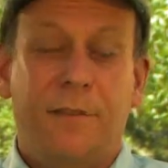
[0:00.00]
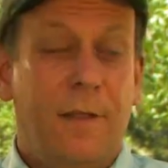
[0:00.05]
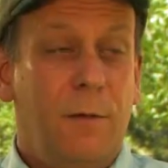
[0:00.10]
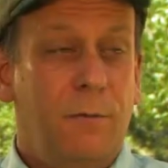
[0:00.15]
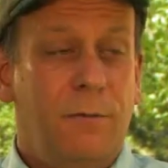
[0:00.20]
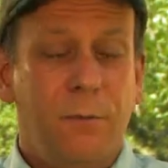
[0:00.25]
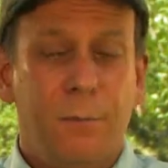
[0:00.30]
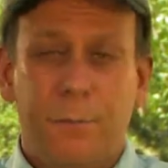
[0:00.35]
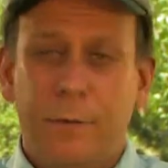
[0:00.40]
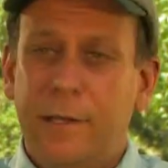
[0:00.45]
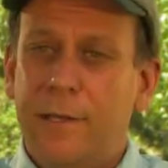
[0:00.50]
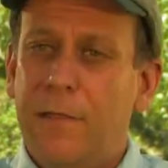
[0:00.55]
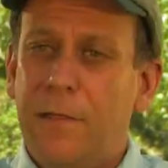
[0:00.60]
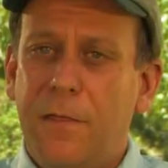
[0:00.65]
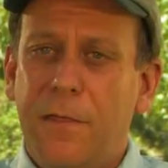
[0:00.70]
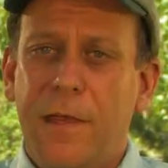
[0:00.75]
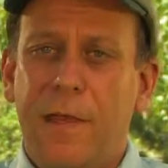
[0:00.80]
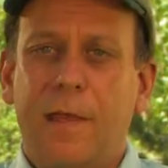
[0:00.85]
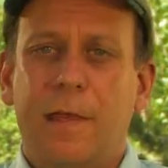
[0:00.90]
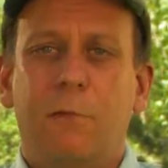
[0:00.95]
And that was a
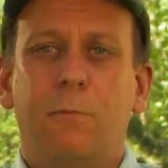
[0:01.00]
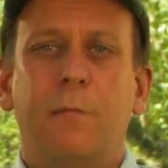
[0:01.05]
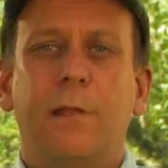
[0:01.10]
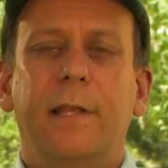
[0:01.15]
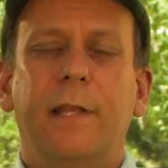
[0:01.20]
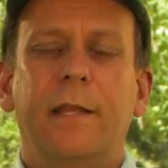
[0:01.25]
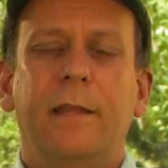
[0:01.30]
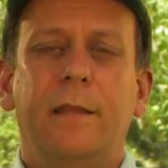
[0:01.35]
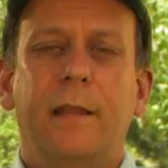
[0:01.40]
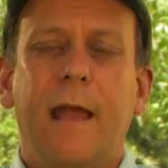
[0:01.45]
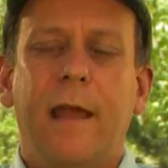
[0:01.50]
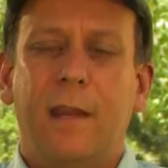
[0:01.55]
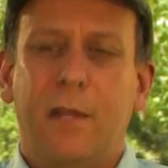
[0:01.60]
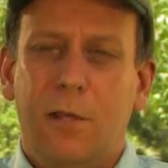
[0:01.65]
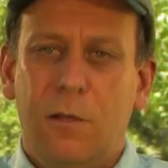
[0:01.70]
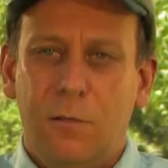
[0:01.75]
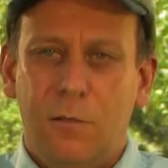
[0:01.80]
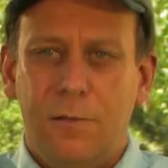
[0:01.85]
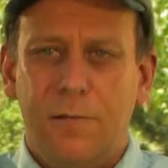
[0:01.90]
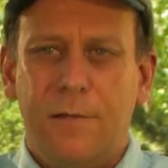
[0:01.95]
brilliant thing. It really had a
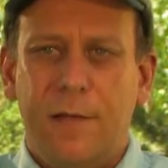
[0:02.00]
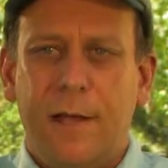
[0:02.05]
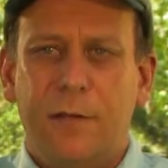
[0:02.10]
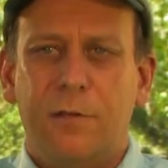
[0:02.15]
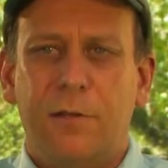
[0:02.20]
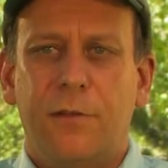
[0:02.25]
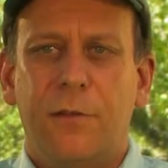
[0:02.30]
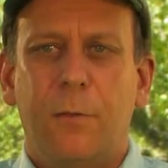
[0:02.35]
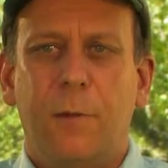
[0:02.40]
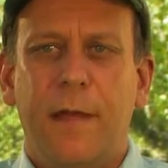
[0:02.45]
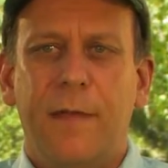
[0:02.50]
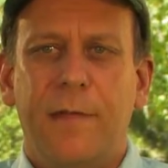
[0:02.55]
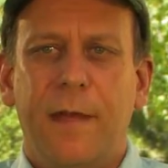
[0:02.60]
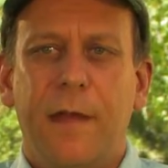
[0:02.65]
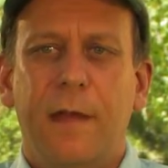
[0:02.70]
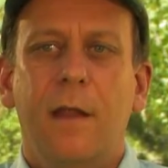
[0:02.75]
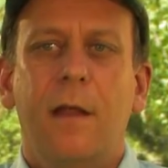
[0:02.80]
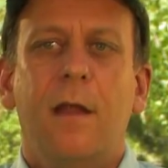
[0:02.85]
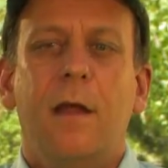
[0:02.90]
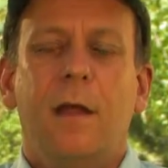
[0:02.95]
huge effect on the way
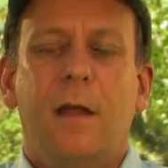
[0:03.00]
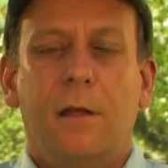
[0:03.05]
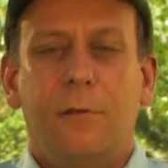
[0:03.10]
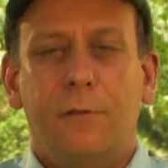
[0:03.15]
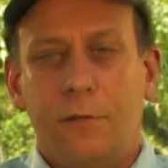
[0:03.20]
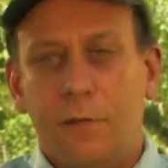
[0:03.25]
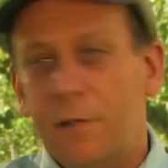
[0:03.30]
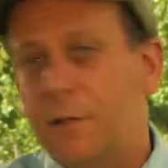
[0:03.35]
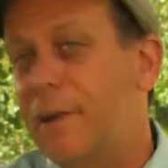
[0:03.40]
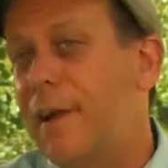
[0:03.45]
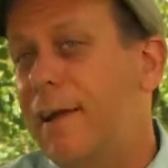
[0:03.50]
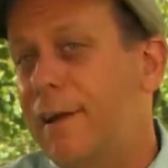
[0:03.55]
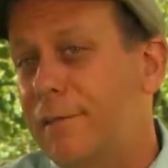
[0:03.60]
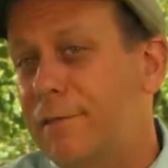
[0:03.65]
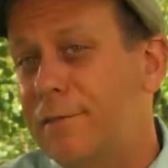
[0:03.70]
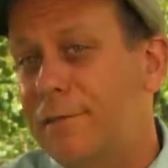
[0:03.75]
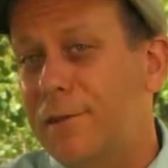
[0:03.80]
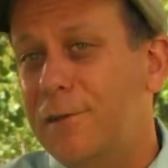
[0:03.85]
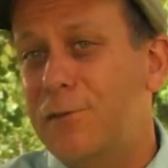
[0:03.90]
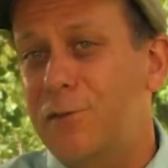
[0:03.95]
that a certain kind
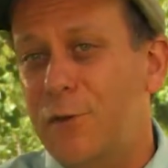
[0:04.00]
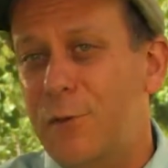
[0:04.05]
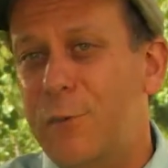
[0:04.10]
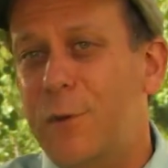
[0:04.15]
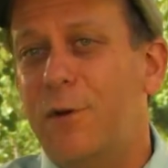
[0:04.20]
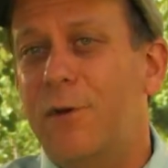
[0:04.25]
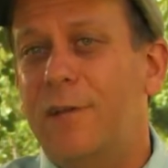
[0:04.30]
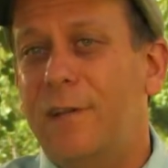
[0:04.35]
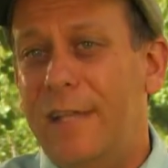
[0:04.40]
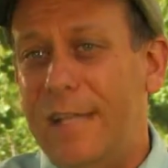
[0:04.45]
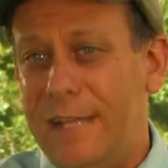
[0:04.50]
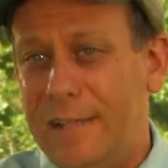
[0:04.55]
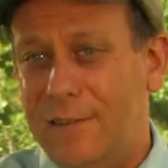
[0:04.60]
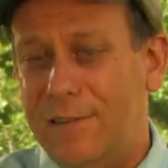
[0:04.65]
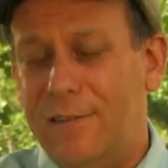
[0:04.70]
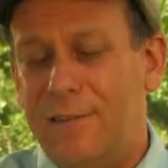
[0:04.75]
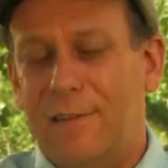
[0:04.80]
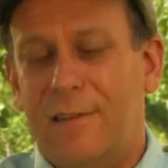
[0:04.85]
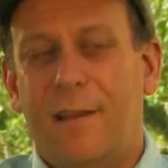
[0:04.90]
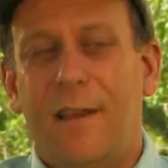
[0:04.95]
of consumer
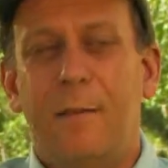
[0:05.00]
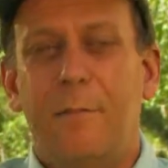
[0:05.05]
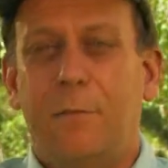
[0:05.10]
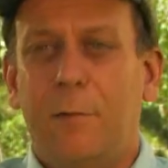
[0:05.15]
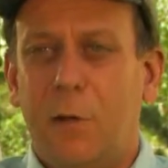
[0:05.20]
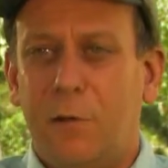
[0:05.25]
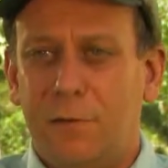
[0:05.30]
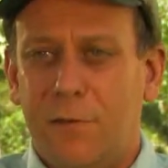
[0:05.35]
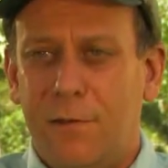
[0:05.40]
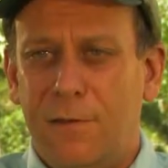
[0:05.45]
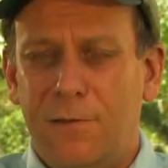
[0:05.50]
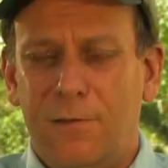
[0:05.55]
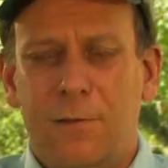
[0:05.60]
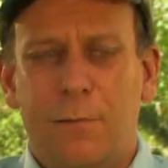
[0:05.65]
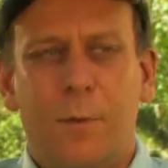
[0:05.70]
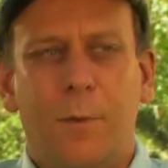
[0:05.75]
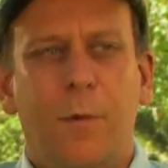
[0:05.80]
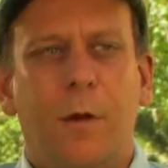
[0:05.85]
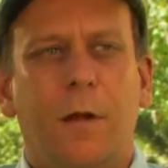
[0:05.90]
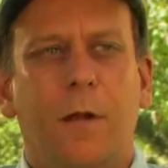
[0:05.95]
eats and goes to the
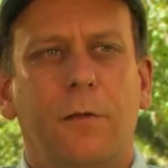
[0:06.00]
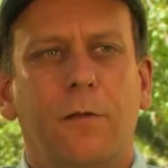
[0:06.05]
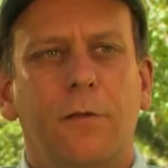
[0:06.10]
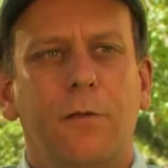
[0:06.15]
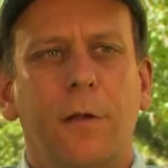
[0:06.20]
supermarket.